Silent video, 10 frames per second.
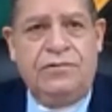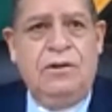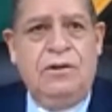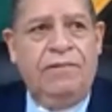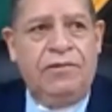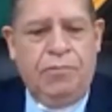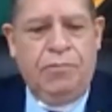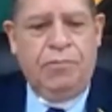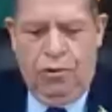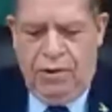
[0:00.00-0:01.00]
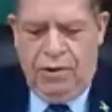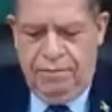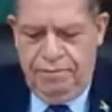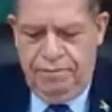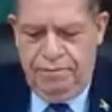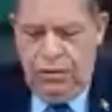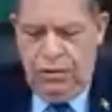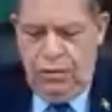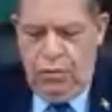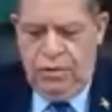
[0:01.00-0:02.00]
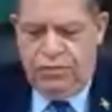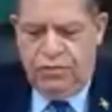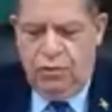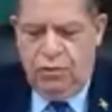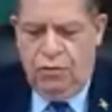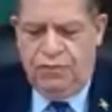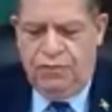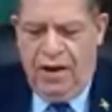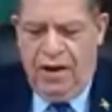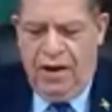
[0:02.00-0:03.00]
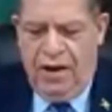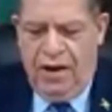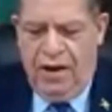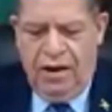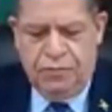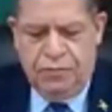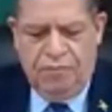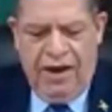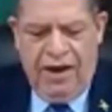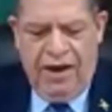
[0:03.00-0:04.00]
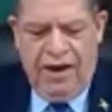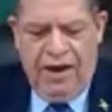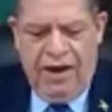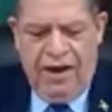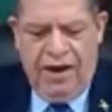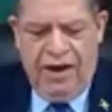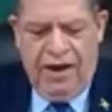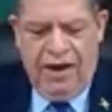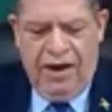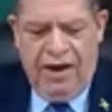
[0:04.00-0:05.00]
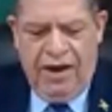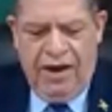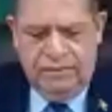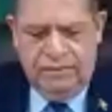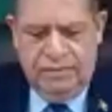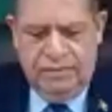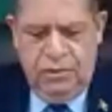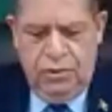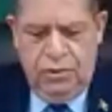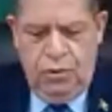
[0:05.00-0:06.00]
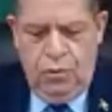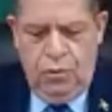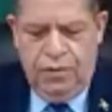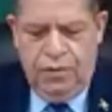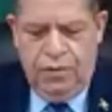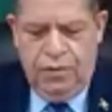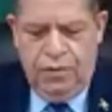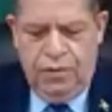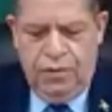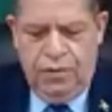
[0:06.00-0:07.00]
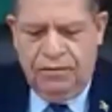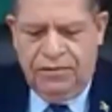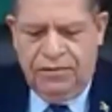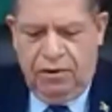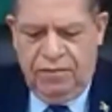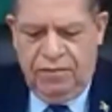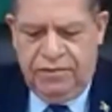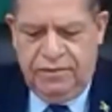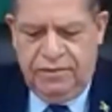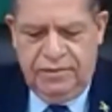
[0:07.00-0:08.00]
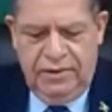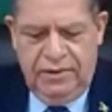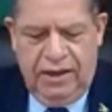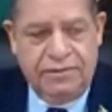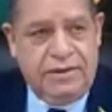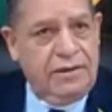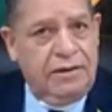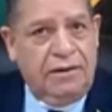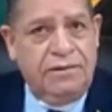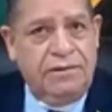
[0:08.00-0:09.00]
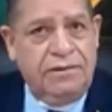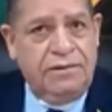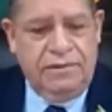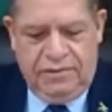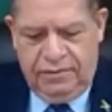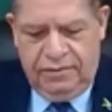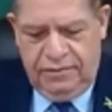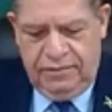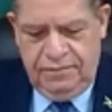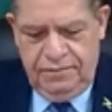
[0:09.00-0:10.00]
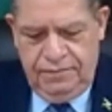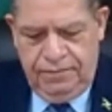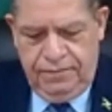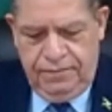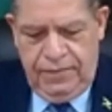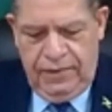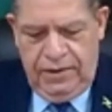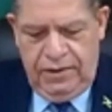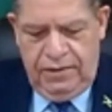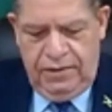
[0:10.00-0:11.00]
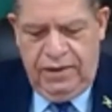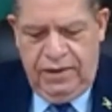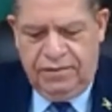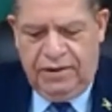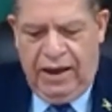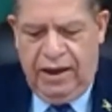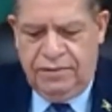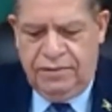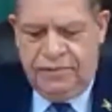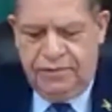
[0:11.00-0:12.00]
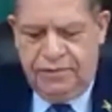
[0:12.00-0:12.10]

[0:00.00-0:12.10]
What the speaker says: of this program, which so far has provided over 70 clients with advisory services and technical assistance. These clients